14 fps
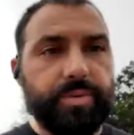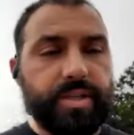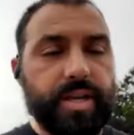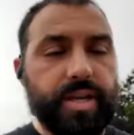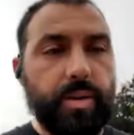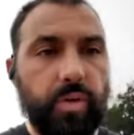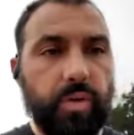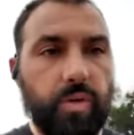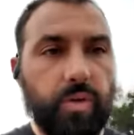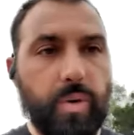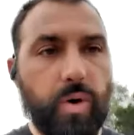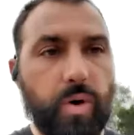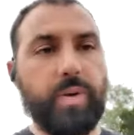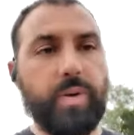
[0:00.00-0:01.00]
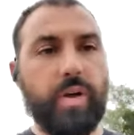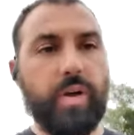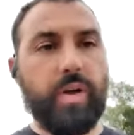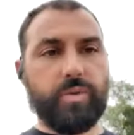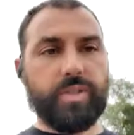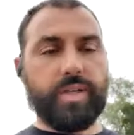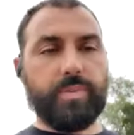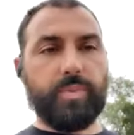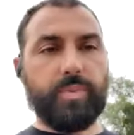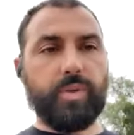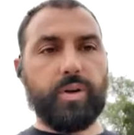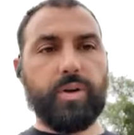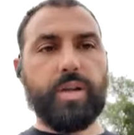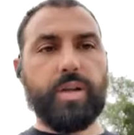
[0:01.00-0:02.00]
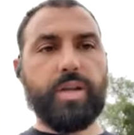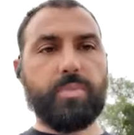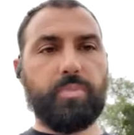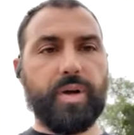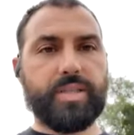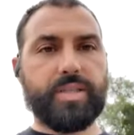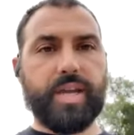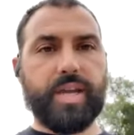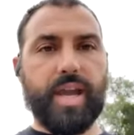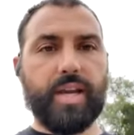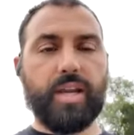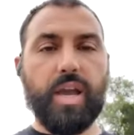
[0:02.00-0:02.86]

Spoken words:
pelvic bone stays pulled underneath, butt's tight.